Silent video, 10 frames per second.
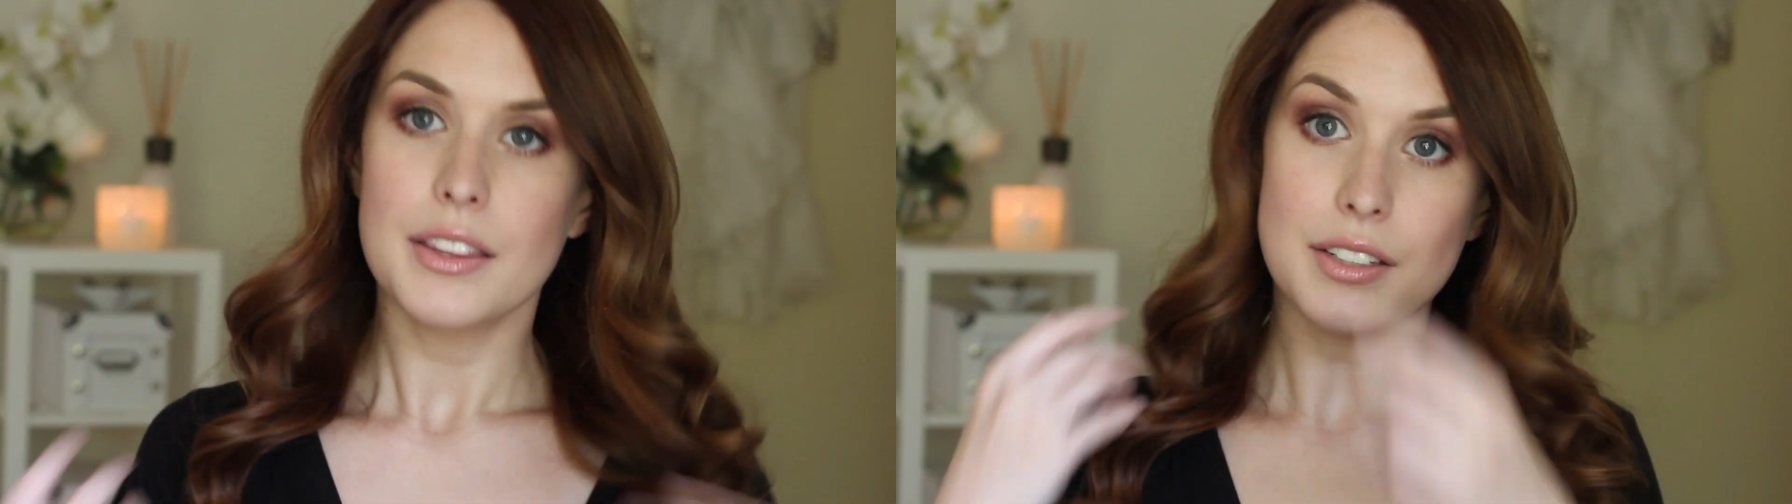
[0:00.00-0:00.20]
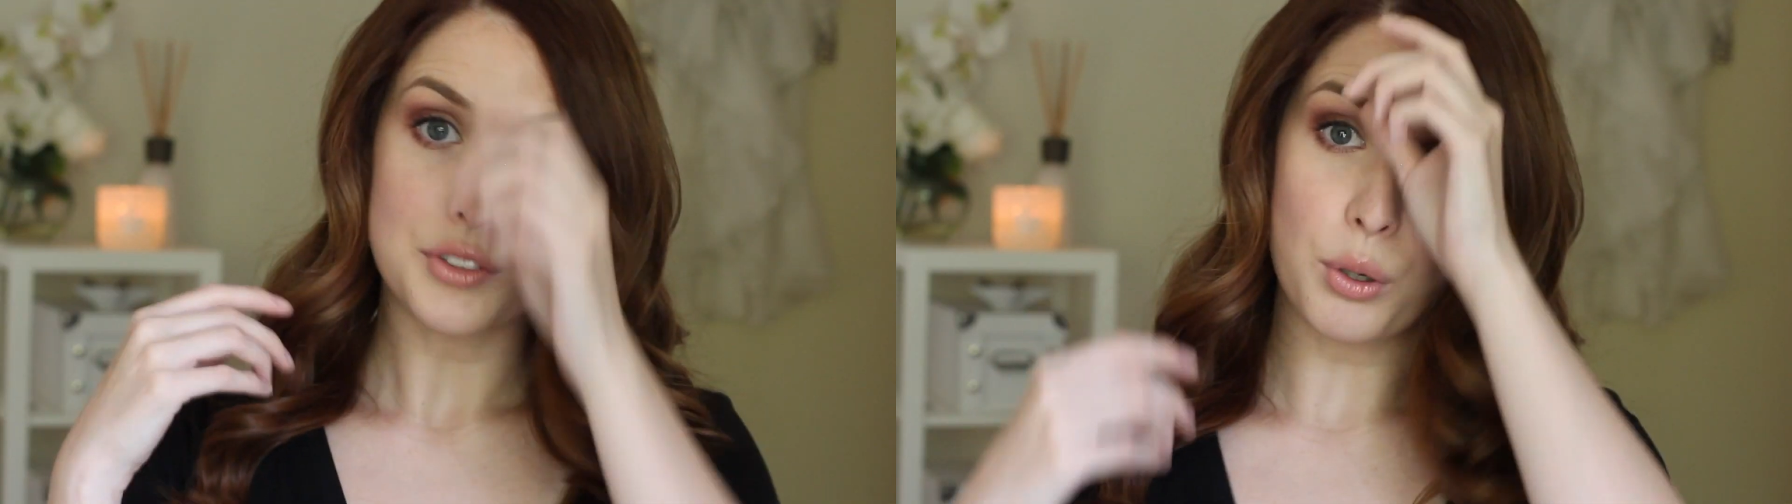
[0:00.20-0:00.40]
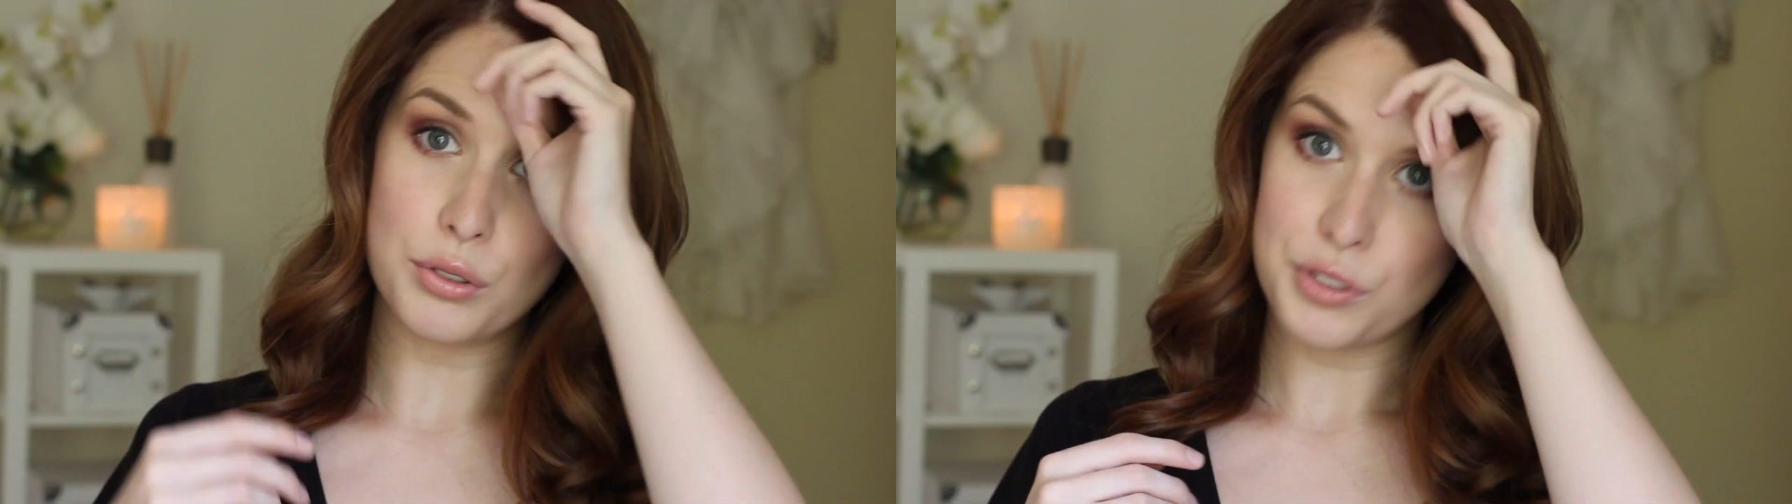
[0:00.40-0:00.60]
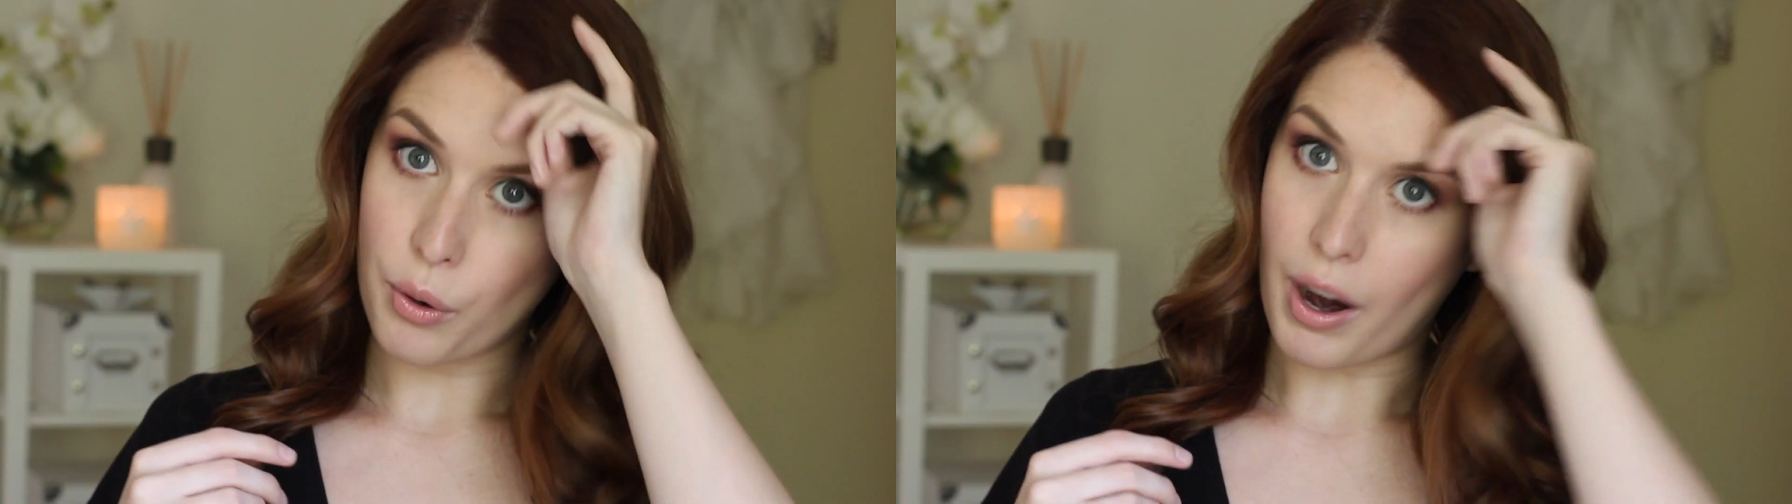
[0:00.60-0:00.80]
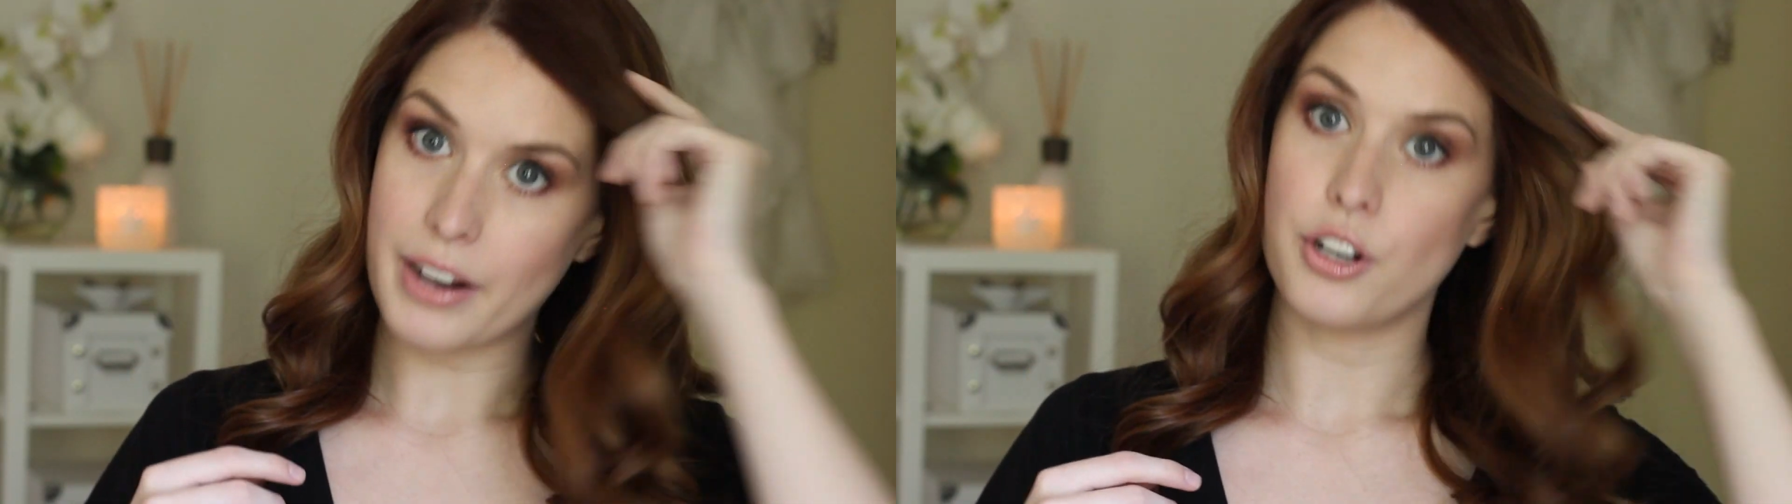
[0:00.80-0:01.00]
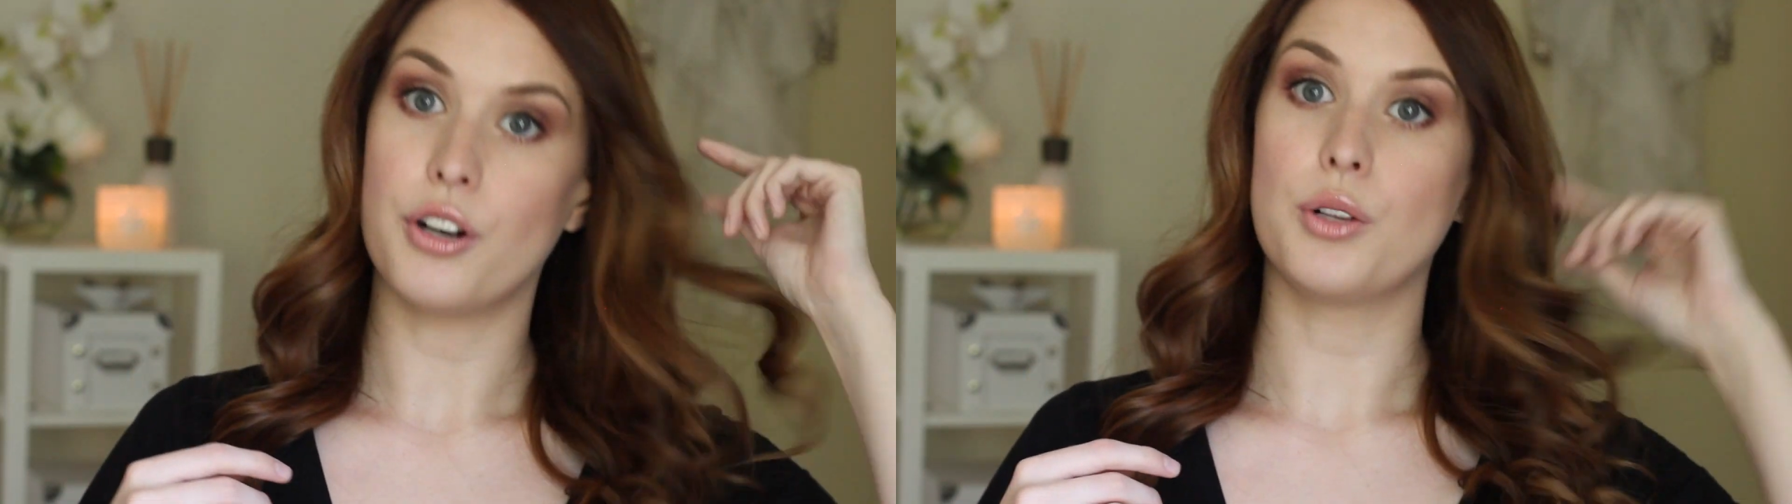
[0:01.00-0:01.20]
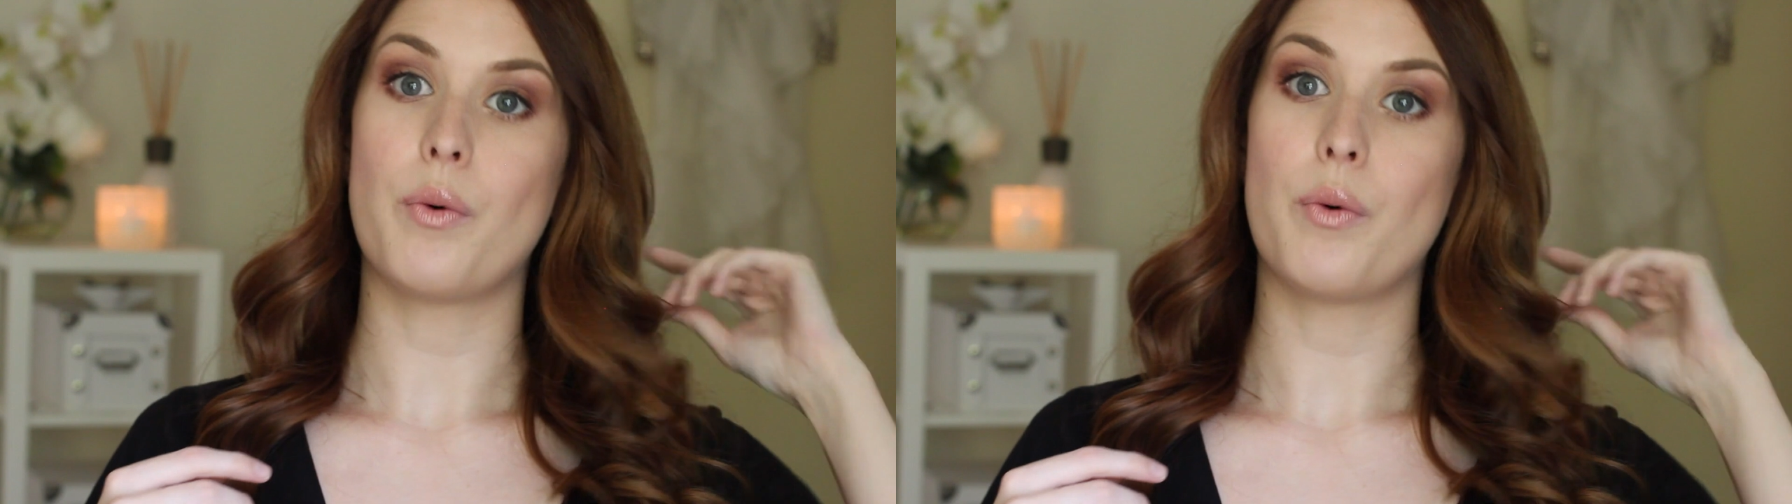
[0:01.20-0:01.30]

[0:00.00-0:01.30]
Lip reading: This also, I curl